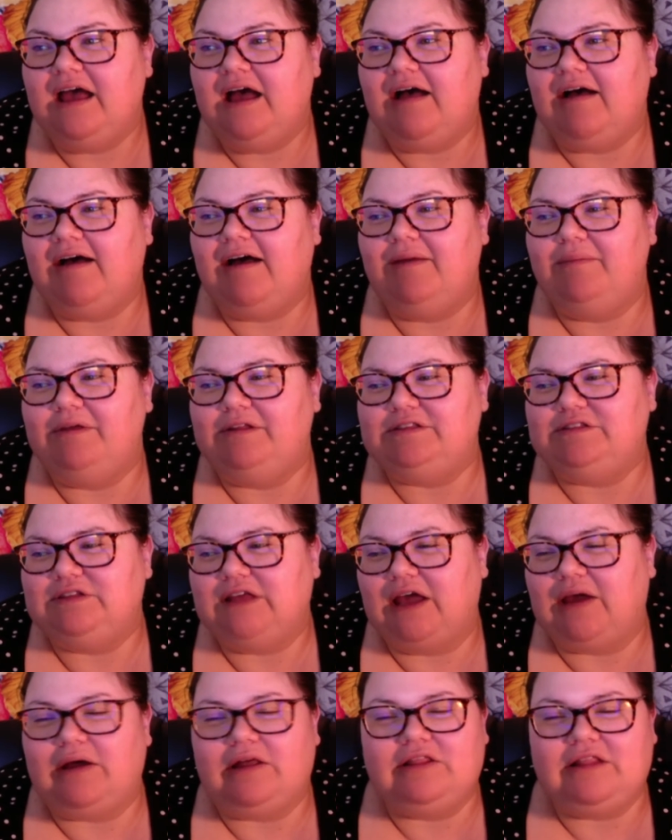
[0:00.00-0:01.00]
It's
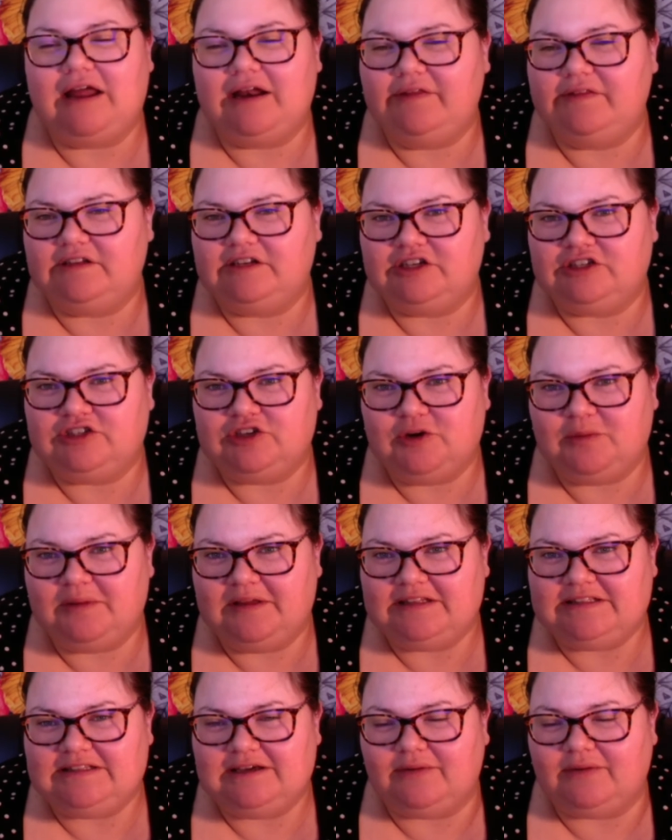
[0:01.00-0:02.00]
like a lot of the
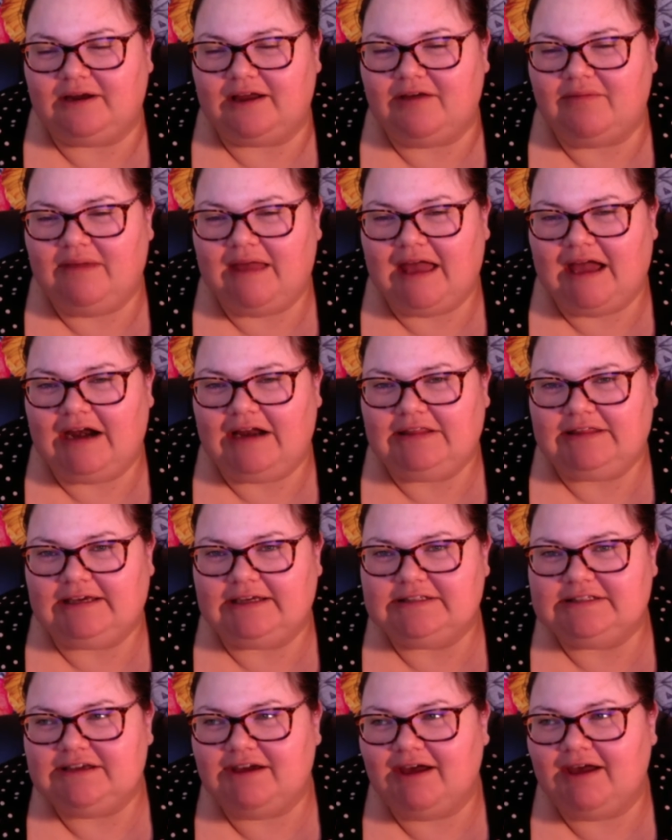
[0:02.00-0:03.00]
dystopians that were coming out at
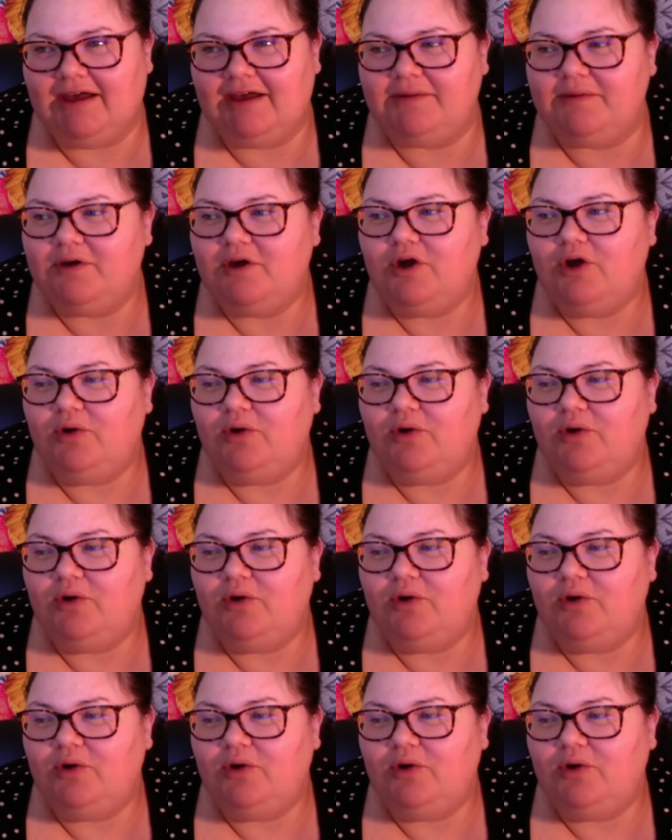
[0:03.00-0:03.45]
that time.